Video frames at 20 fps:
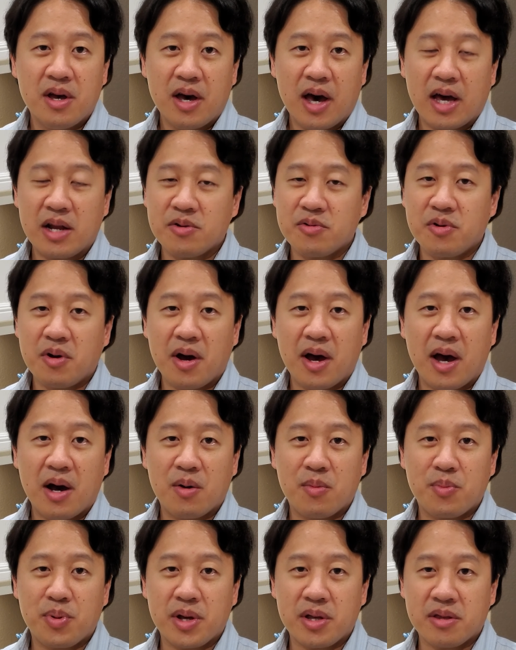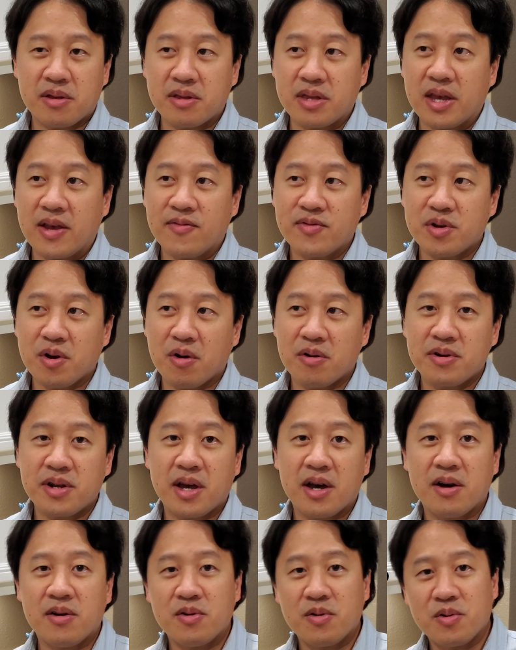I don't know how big the leaves are
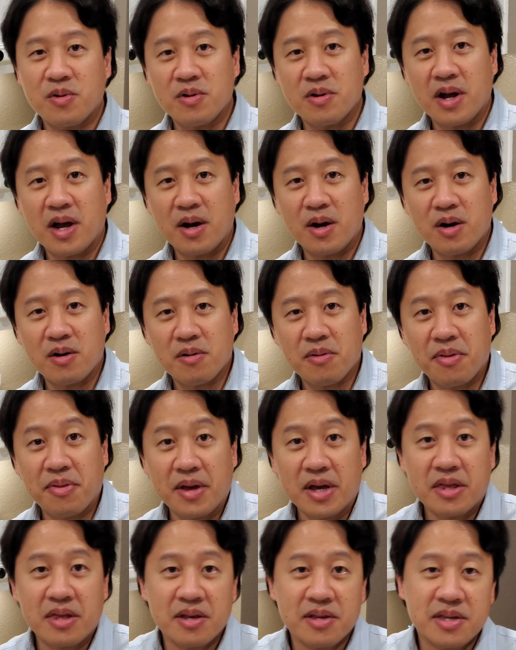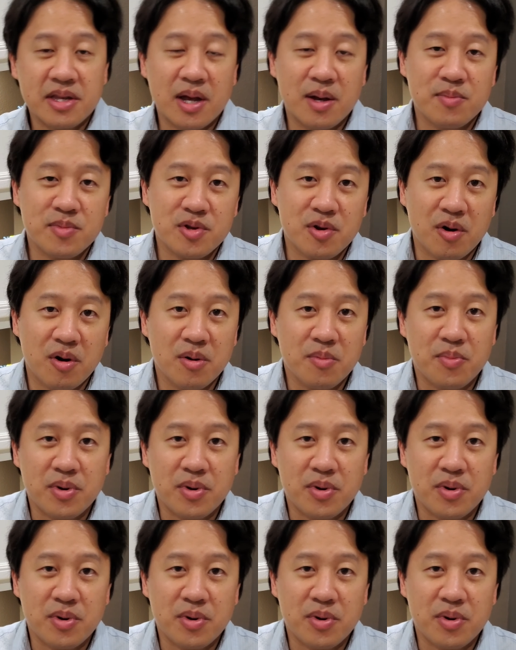now or how thick the stems are,